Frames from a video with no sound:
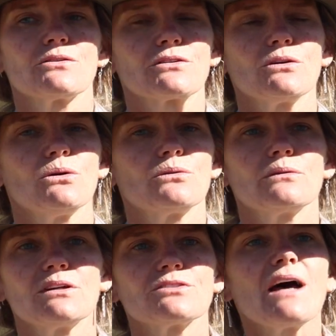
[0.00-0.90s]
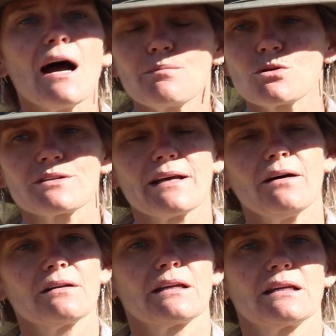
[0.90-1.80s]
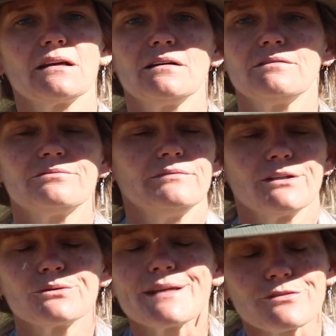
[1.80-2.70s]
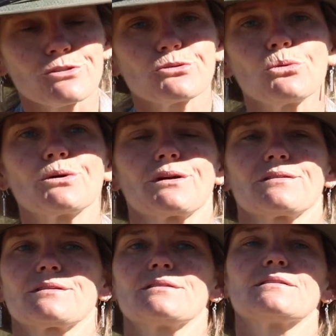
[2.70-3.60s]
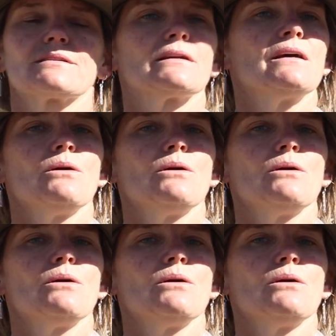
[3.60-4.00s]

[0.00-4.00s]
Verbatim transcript: So there's high mortality of you know desert tortoises